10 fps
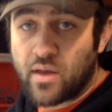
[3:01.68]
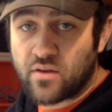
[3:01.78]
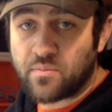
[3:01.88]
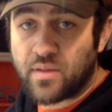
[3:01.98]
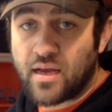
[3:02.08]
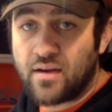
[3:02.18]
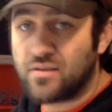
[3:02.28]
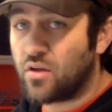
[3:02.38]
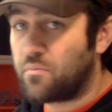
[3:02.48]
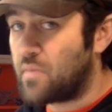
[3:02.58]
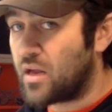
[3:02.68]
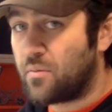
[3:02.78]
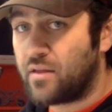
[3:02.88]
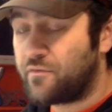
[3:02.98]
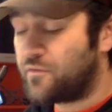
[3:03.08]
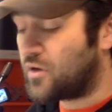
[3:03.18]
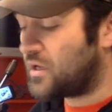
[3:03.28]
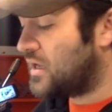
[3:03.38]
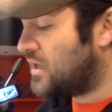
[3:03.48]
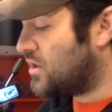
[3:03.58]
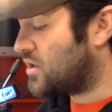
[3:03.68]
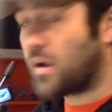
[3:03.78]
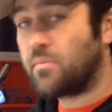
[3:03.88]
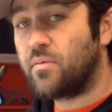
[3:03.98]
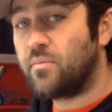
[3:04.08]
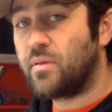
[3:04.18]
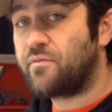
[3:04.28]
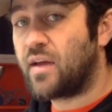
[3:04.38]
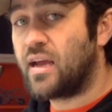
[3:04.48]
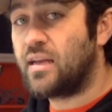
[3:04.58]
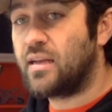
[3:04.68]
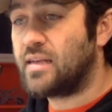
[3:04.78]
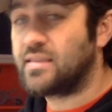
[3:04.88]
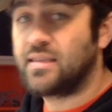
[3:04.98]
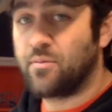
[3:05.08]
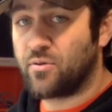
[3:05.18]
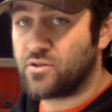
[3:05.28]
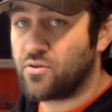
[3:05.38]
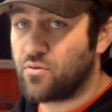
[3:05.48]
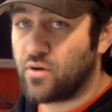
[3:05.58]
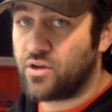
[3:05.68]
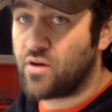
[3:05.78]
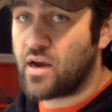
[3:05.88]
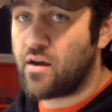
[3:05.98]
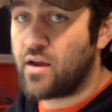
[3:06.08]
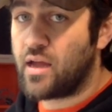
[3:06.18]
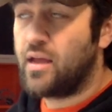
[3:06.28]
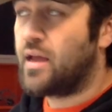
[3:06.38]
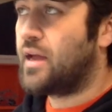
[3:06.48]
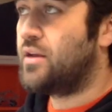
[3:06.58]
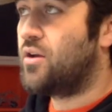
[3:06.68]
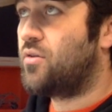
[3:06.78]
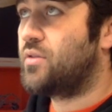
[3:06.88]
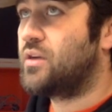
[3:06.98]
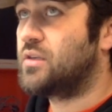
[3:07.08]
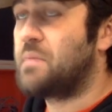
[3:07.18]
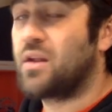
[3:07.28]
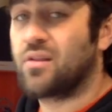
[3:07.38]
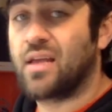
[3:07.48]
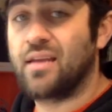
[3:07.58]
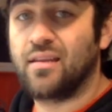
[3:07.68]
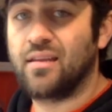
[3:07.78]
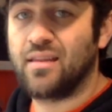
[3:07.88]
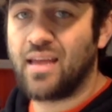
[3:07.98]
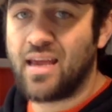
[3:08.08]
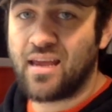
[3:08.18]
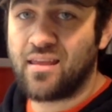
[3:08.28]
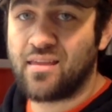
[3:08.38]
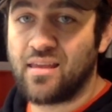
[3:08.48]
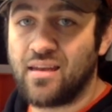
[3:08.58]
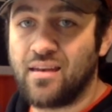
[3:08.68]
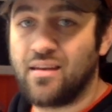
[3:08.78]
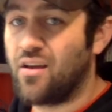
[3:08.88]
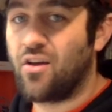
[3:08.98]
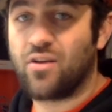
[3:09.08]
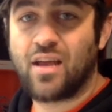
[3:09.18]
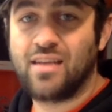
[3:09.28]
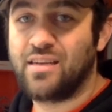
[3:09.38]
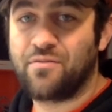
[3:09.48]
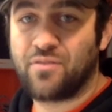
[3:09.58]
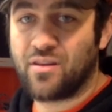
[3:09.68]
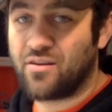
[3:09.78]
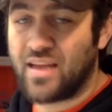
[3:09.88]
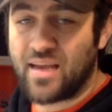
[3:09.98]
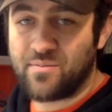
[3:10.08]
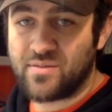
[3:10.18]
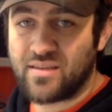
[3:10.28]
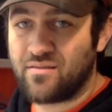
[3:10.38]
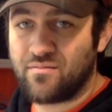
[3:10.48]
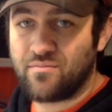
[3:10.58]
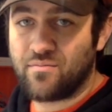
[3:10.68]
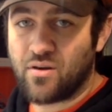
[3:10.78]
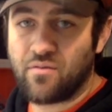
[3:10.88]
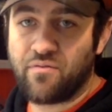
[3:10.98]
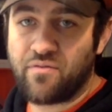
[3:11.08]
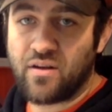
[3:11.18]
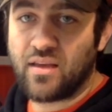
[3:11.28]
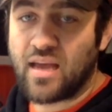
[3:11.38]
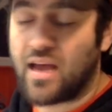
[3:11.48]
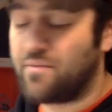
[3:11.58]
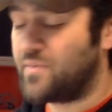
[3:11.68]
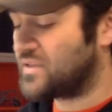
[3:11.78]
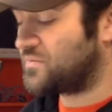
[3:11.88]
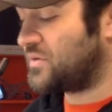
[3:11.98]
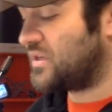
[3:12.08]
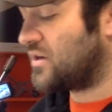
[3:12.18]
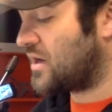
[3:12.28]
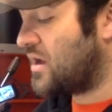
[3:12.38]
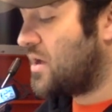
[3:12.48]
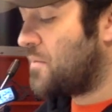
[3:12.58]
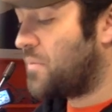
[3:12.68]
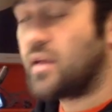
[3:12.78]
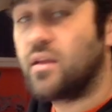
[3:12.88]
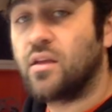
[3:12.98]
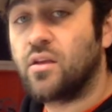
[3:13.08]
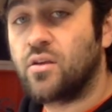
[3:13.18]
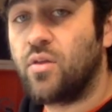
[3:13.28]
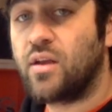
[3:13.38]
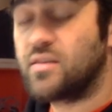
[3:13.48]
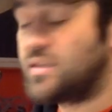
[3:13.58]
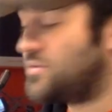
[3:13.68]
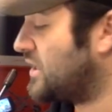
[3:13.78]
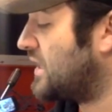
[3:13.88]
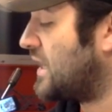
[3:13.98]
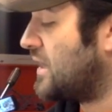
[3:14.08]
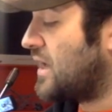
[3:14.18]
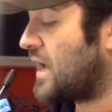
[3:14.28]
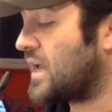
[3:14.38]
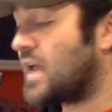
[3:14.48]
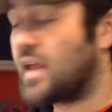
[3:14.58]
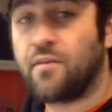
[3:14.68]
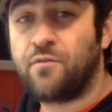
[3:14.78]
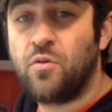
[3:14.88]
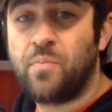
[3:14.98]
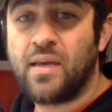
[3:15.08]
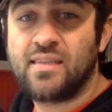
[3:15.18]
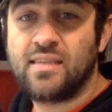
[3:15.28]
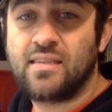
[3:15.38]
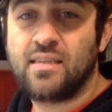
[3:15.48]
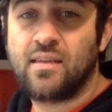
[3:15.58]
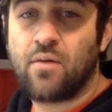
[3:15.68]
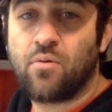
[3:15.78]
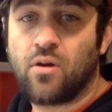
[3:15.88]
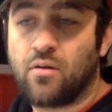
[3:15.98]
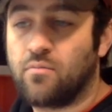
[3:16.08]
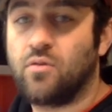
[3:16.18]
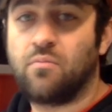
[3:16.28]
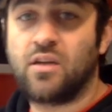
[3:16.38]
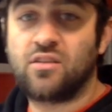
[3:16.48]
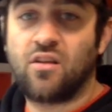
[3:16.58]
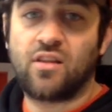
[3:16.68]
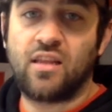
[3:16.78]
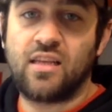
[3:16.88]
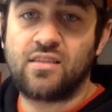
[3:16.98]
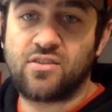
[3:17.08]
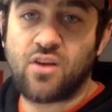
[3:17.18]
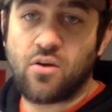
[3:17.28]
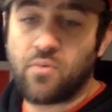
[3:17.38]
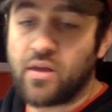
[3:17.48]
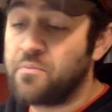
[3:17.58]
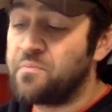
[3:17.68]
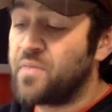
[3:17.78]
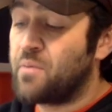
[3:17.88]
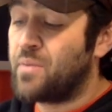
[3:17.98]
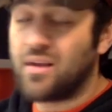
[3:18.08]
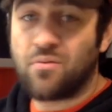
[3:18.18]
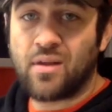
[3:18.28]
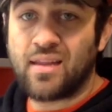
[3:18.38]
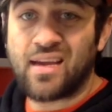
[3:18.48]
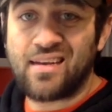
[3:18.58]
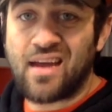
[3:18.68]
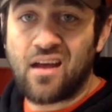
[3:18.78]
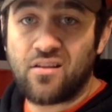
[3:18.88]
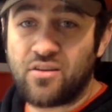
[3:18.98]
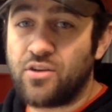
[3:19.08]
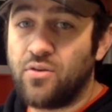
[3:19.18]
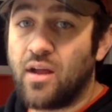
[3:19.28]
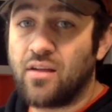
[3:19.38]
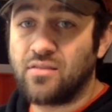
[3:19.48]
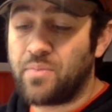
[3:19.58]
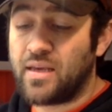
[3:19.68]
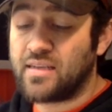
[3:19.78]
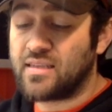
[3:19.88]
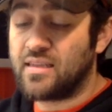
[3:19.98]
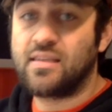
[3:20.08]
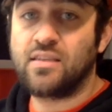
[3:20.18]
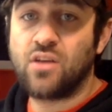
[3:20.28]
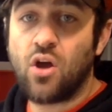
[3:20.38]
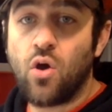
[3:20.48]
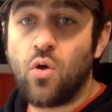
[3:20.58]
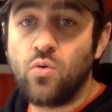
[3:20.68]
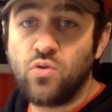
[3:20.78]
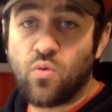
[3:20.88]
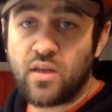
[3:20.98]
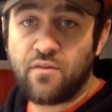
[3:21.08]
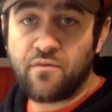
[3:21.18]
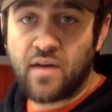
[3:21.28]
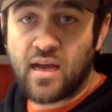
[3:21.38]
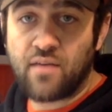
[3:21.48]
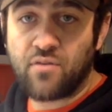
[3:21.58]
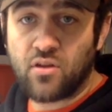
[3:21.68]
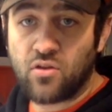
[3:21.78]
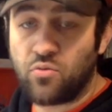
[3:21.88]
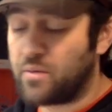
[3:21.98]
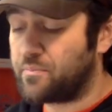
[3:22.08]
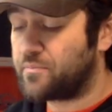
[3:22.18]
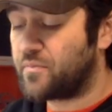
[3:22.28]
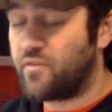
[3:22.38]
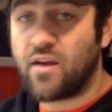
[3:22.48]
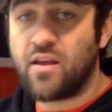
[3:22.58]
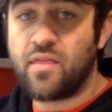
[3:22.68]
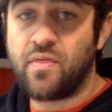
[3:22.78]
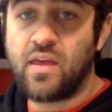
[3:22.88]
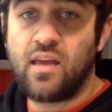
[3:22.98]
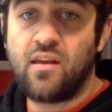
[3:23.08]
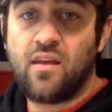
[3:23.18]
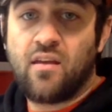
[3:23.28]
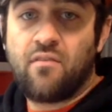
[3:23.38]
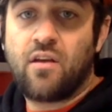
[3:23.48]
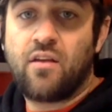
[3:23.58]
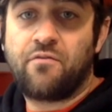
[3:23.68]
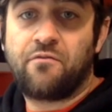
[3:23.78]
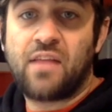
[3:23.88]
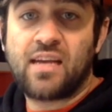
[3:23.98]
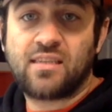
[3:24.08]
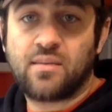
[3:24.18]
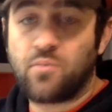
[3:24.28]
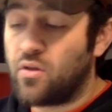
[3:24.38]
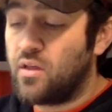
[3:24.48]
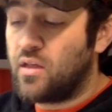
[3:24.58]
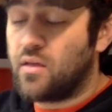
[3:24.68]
metal supplier, it's called Metal by the Foot. You can probably find a similar store in your area. I know there's Metal Cut to Length and all kinds of different little names that are fairly obvious when you go there. But go there and see what you can get. I got a few pieces that were, well, much longer than this to start with, but they run like $1 to $2 a piece. This is 025 aluminum. Very thin, very flexible.